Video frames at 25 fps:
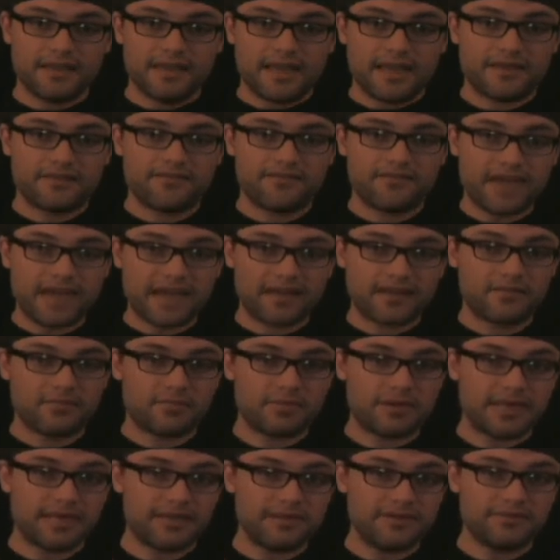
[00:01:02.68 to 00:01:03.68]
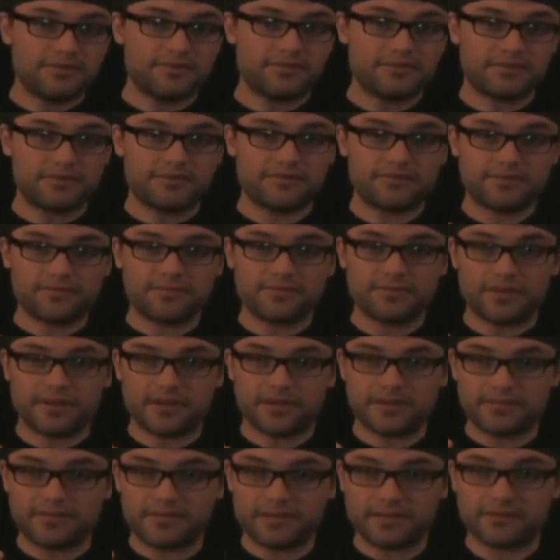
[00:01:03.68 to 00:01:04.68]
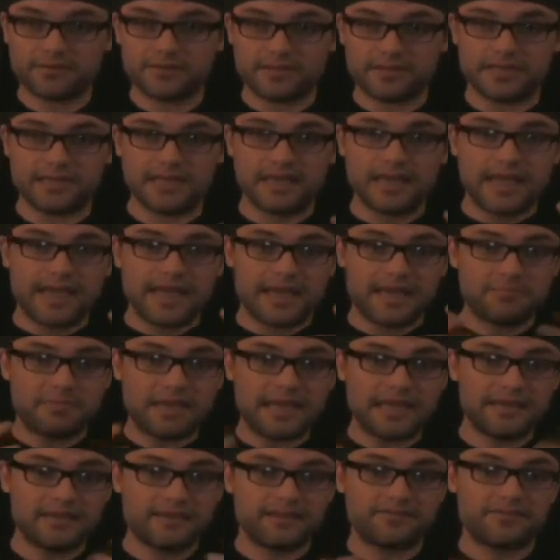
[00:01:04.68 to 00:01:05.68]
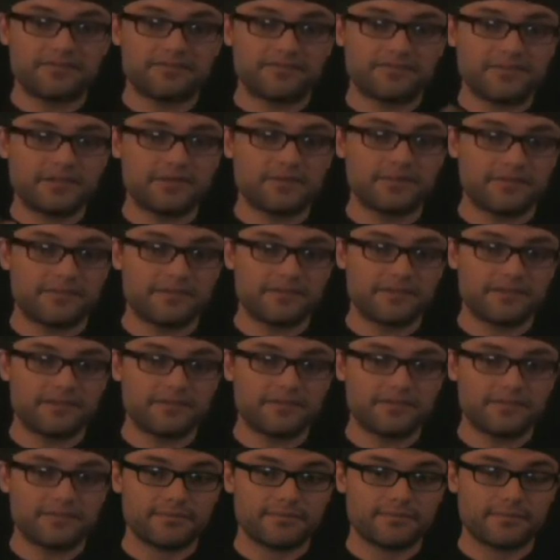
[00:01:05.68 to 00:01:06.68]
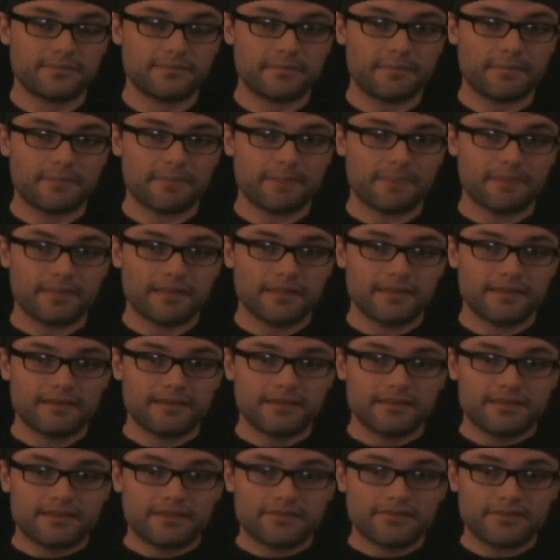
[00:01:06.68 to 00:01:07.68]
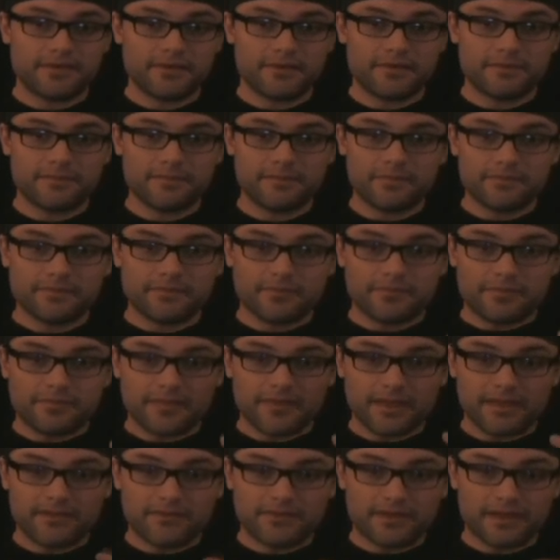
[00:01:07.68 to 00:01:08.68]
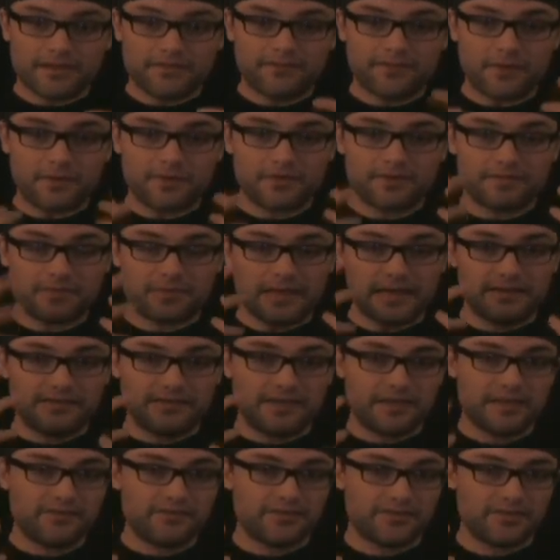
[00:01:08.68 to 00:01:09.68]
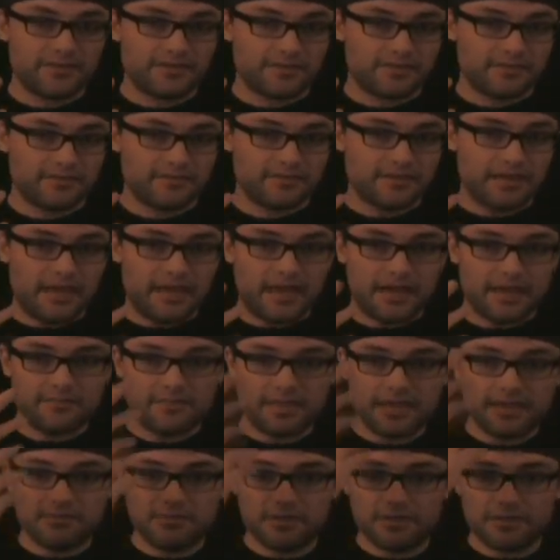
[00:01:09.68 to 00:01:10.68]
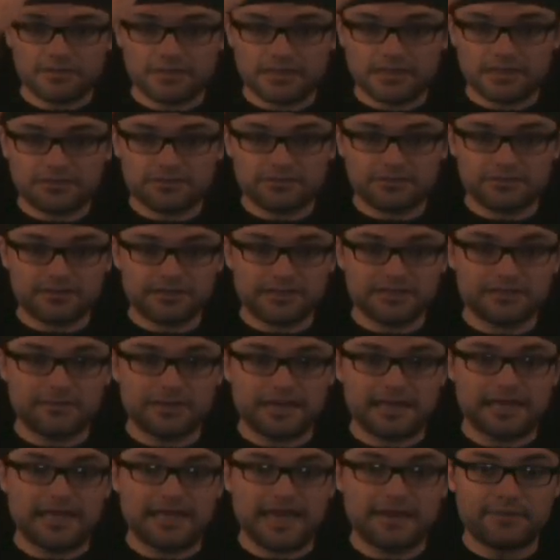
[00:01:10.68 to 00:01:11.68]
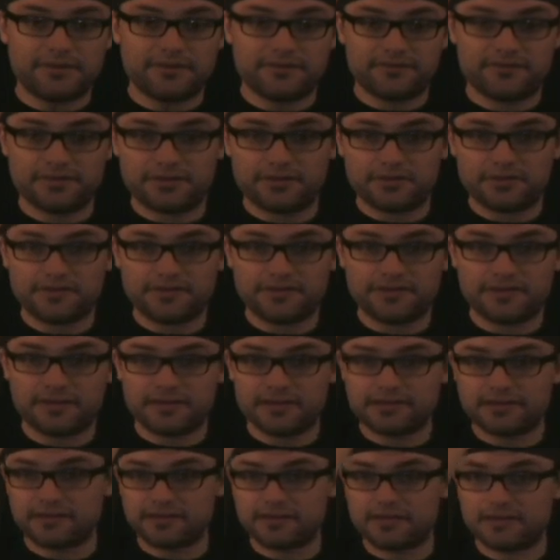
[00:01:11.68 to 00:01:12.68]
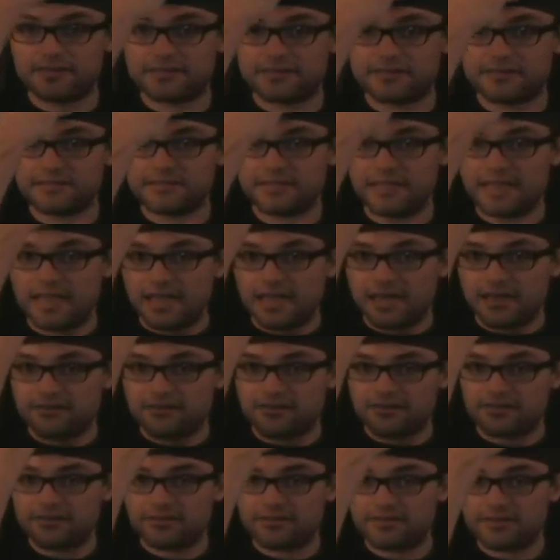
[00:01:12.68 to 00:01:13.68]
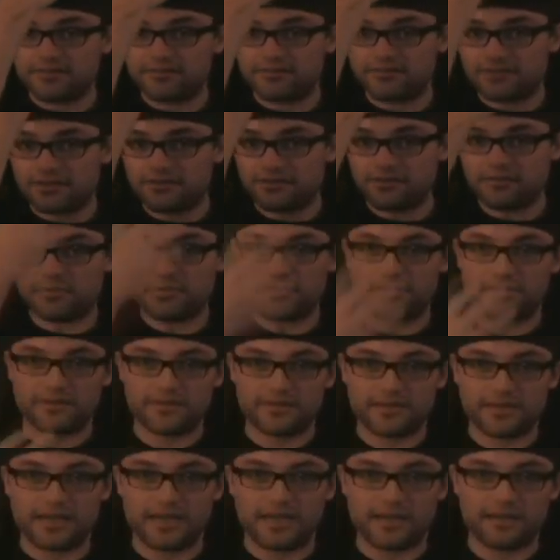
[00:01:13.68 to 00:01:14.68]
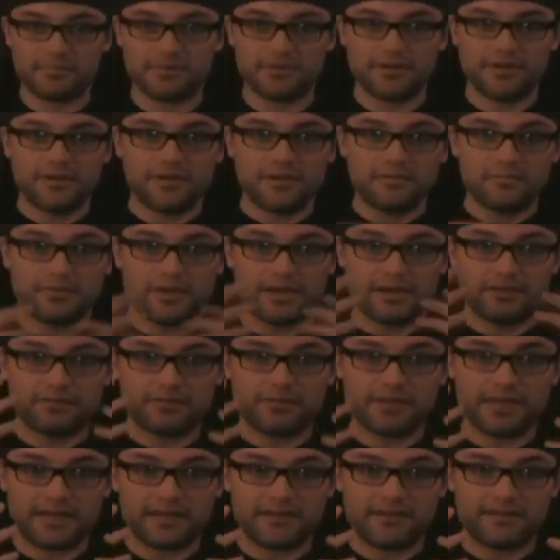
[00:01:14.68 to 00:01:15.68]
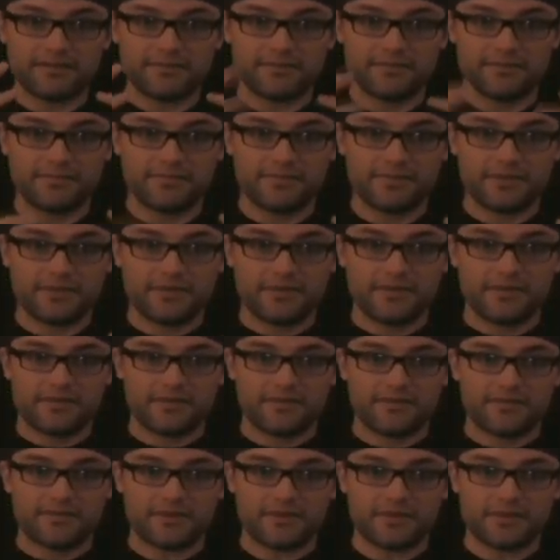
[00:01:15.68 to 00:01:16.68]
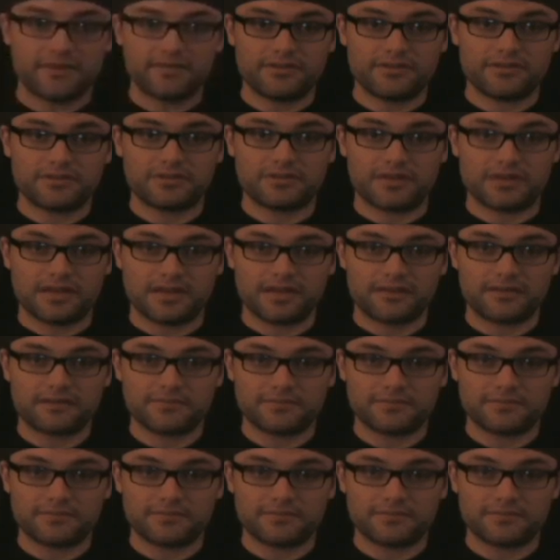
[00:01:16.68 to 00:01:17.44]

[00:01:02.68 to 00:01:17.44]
And in fact, the brain uses synchrony at many different frequencies. So if I focus my attention, I may be able to increase my gamma frequency oscillations and turn this frontal part of the cap bright red. So I'll give it a try.